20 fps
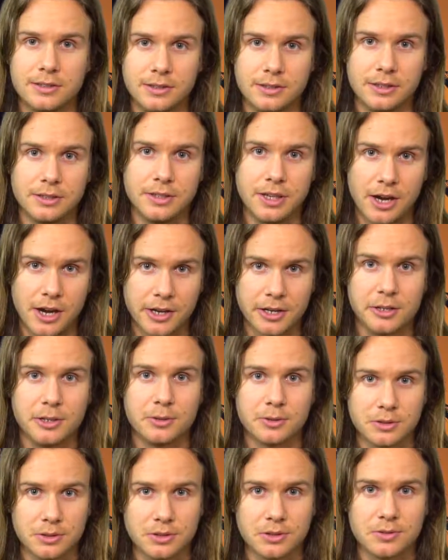the
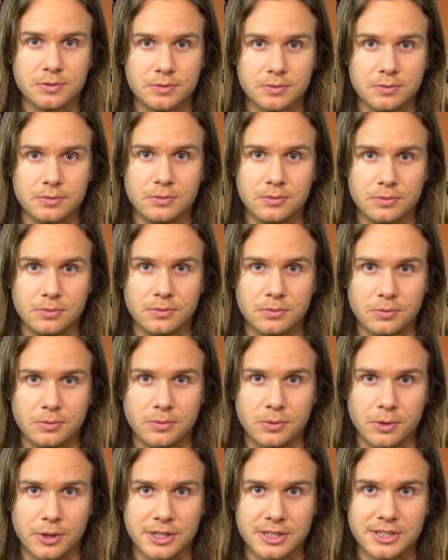diagnosis
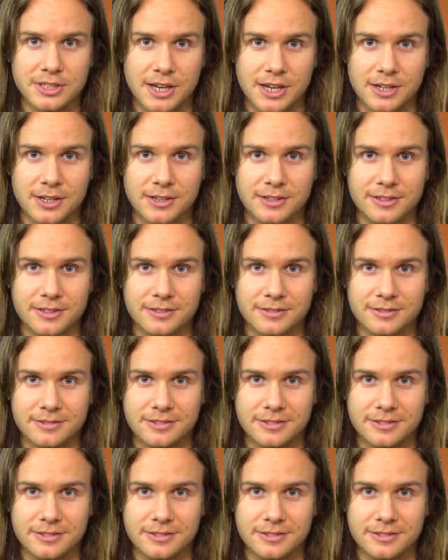for a second